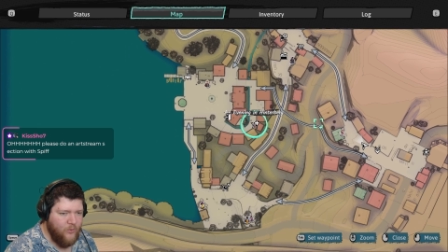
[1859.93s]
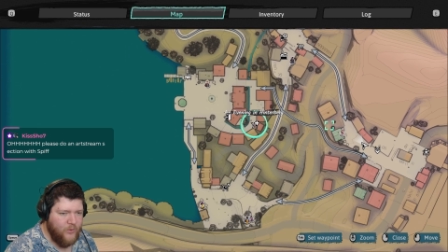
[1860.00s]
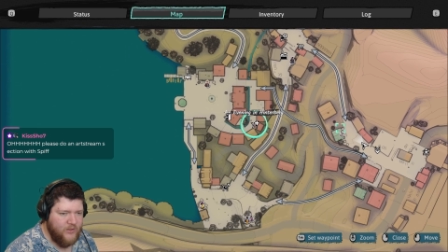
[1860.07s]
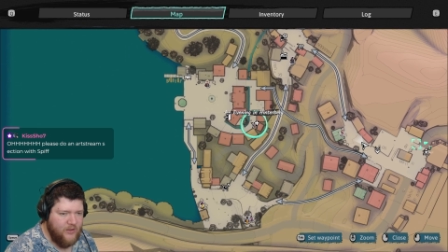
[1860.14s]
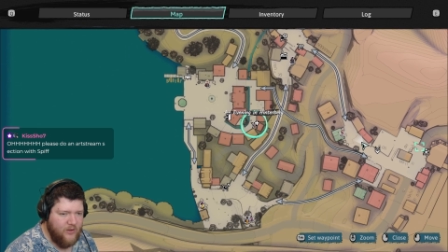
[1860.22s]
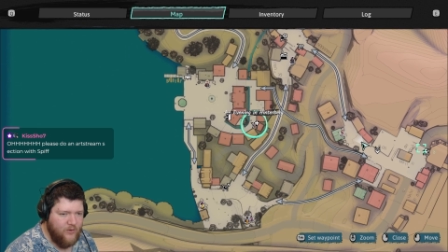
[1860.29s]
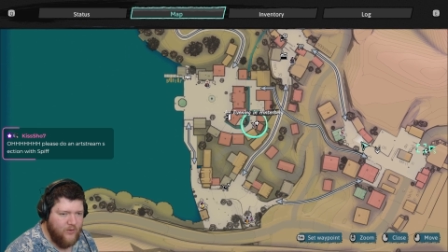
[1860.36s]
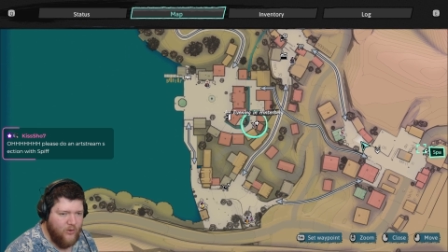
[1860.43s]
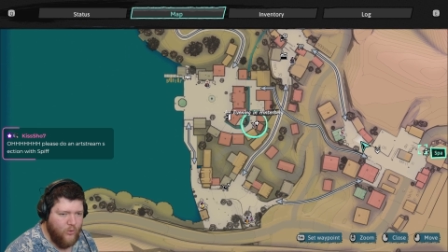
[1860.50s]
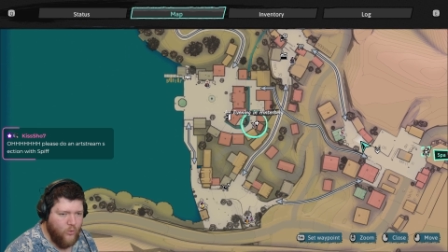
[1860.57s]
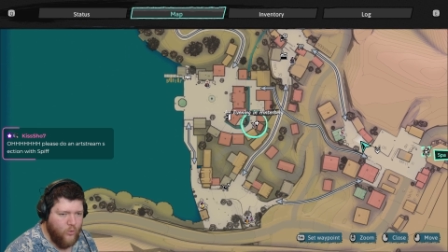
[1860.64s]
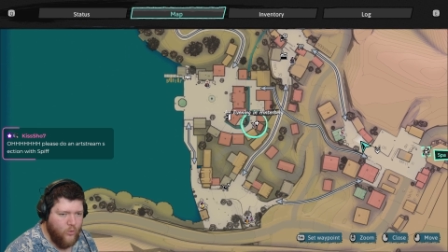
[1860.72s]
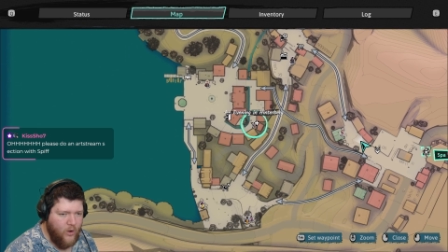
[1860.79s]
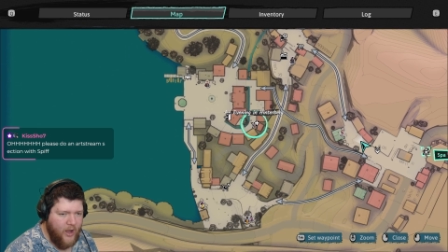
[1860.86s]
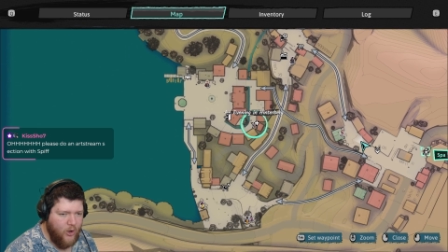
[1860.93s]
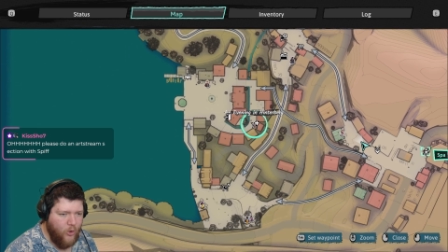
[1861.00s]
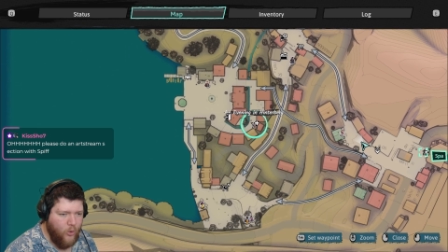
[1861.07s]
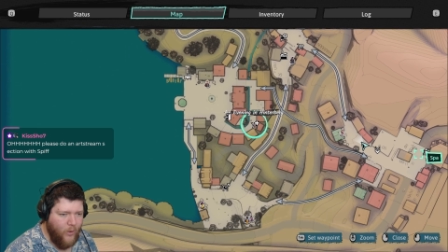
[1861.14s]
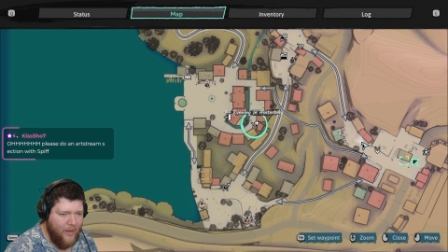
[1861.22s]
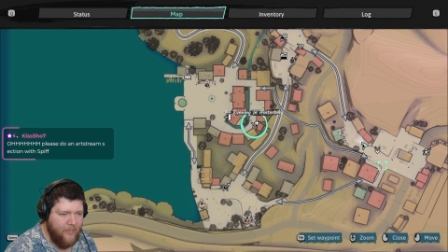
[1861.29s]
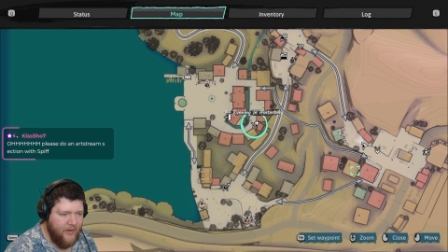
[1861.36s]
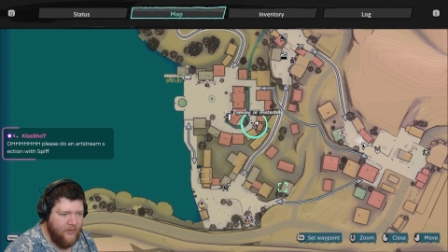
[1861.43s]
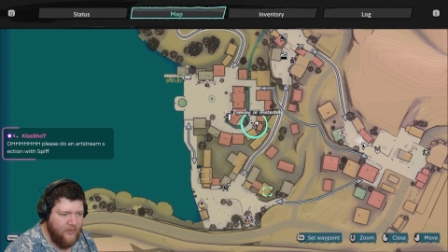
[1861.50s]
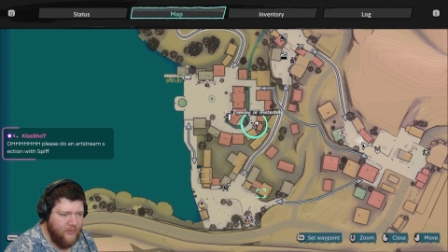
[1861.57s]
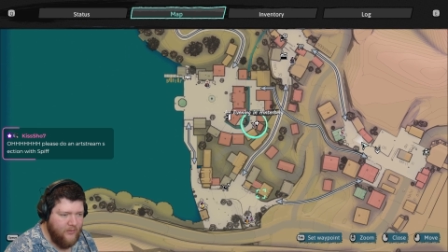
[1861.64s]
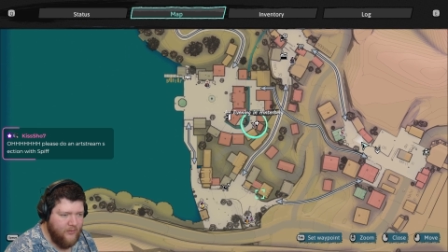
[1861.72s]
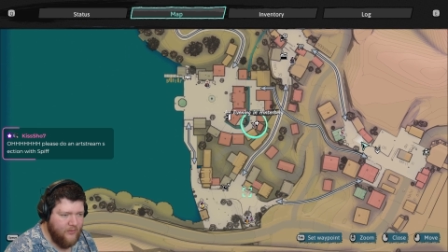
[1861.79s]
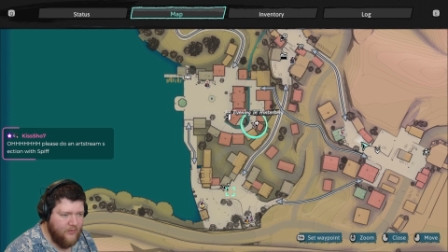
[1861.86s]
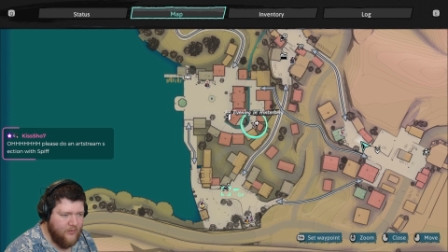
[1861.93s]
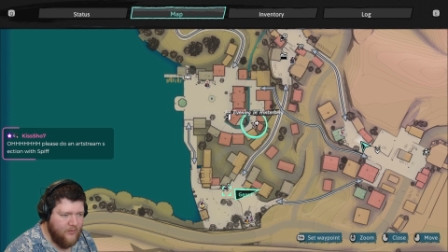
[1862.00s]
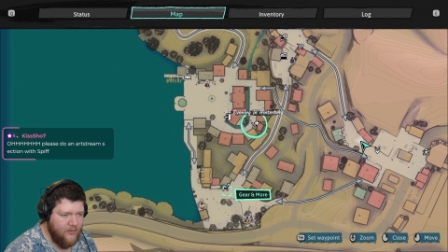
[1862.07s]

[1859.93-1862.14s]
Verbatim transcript: Wasn't there a, a weapon?